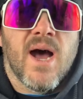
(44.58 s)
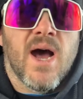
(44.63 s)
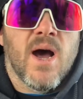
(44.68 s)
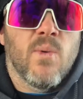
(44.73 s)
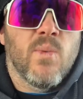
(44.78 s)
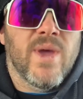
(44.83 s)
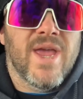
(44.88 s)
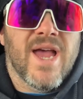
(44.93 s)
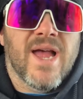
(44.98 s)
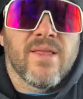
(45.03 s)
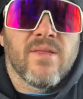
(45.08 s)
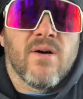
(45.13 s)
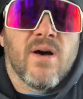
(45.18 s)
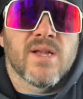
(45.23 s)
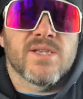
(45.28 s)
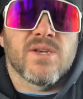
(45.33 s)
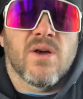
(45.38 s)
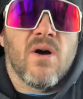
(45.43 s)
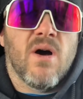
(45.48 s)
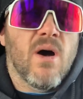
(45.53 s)
We had
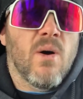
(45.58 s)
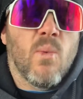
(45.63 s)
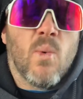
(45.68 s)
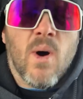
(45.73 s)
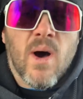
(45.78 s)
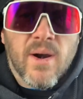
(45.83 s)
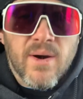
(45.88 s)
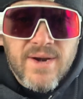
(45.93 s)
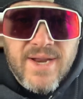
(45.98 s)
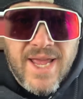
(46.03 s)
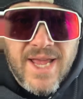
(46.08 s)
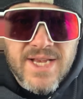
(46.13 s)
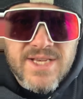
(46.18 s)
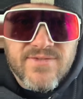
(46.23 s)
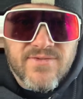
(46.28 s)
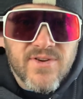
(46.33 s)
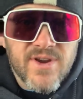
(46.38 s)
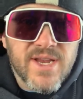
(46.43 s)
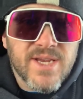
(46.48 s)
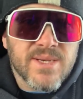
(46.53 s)
lots of hot water tanks
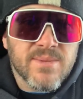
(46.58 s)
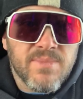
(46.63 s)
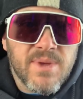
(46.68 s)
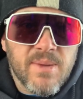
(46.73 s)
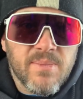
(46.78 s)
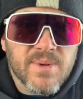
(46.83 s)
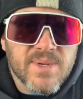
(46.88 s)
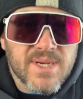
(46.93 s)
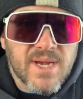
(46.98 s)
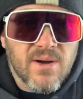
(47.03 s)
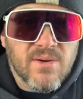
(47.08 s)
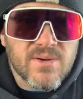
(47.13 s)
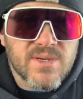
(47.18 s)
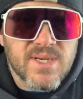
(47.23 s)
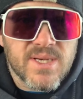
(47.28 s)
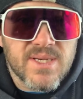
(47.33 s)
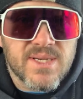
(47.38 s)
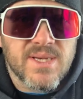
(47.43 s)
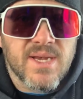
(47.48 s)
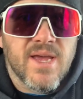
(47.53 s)
freeze in people's
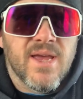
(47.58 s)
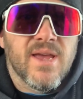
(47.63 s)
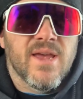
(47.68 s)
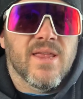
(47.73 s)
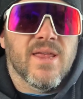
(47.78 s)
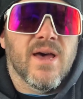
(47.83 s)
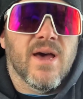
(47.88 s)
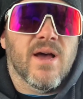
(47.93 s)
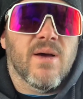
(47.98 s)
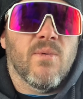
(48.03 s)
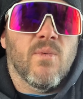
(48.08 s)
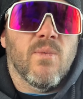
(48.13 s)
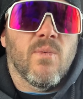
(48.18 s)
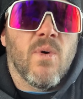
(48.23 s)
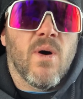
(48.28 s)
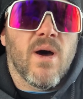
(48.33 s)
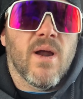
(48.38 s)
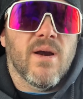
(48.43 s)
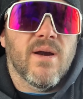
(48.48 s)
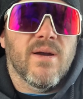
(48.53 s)
houses.
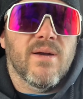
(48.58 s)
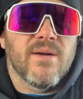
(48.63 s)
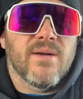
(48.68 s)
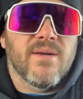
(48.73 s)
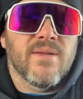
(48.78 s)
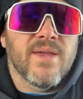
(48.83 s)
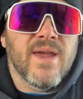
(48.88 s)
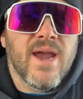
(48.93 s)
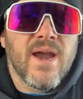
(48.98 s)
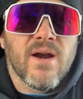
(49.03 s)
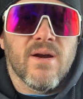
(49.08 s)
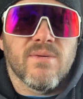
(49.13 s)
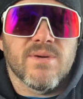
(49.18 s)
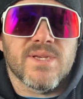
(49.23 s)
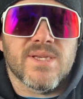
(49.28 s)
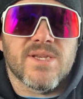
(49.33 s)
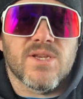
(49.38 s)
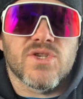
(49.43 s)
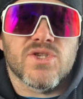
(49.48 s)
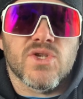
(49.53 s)
The air
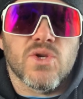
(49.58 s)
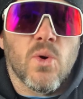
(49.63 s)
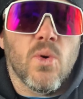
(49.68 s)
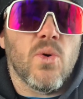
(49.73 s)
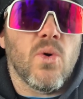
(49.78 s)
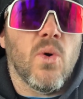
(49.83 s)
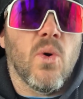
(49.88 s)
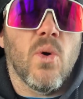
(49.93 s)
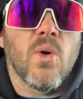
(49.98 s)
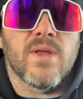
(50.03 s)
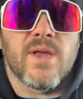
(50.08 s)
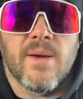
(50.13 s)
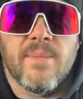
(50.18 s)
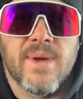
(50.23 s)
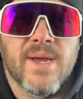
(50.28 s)
was so cold coming